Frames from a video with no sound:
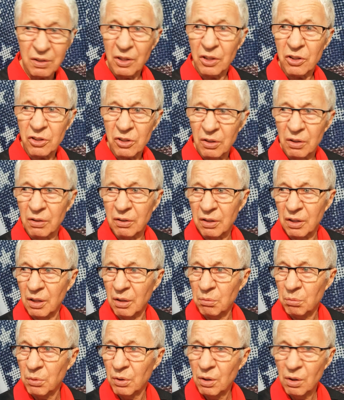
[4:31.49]
national
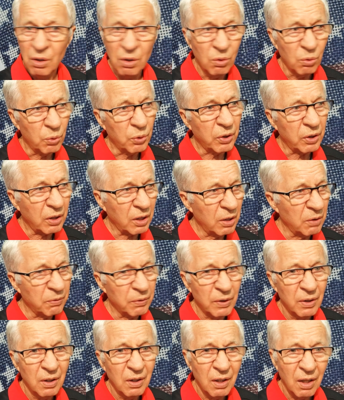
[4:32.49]
team, we have
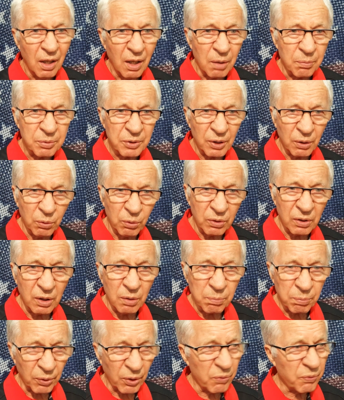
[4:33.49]
absolutely
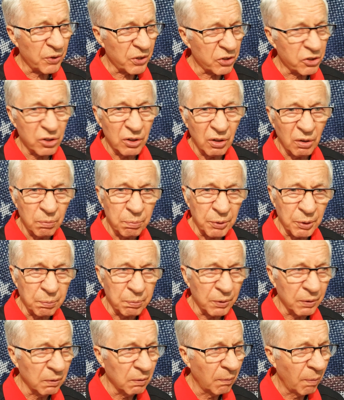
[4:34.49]
professional
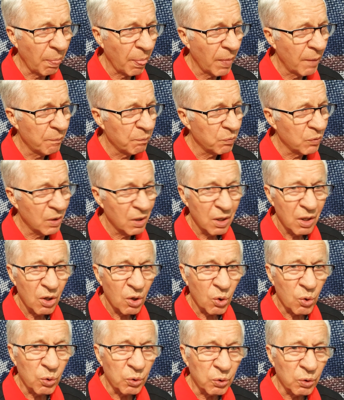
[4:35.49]
people
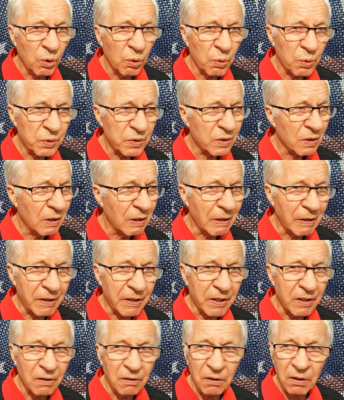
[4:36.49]
who knows
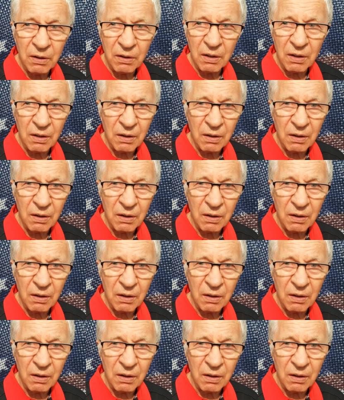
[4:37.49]
real